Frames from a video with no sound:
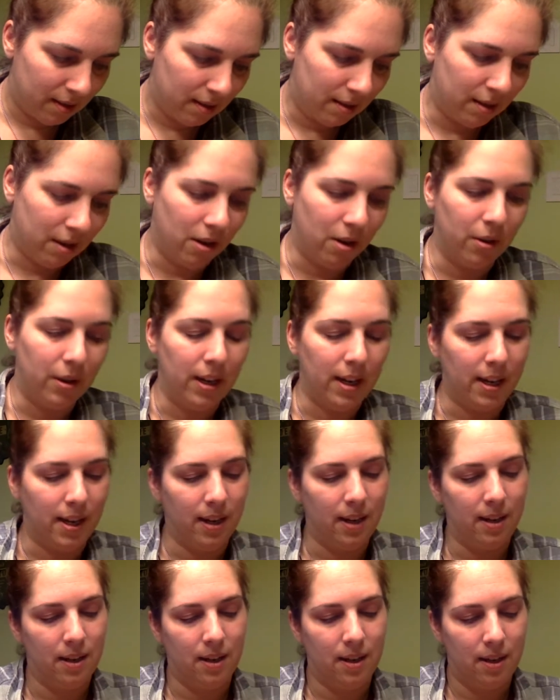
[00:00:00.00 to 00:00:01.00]

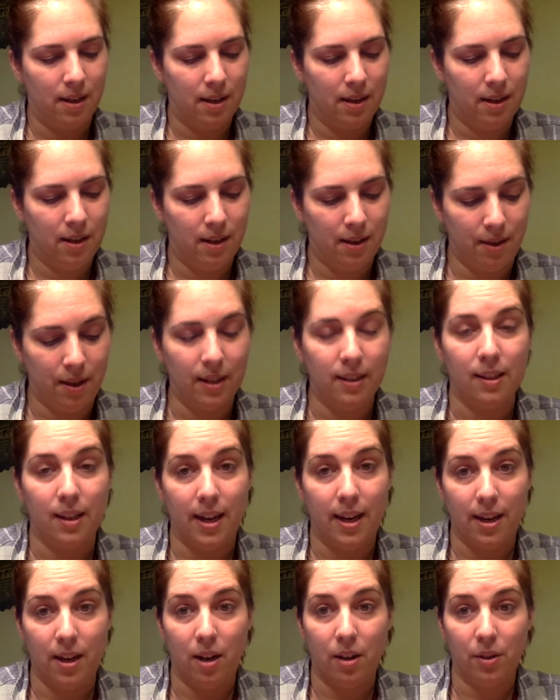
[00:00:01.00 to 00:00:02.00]
Okay. This I
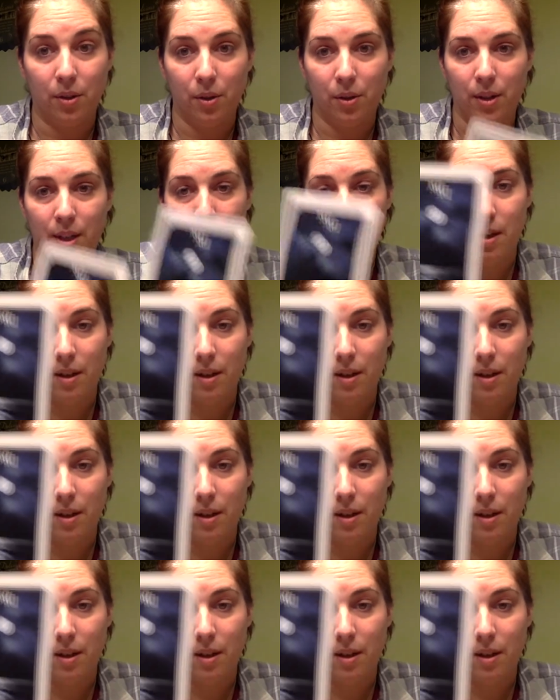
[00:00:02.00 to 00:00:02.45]
had also seen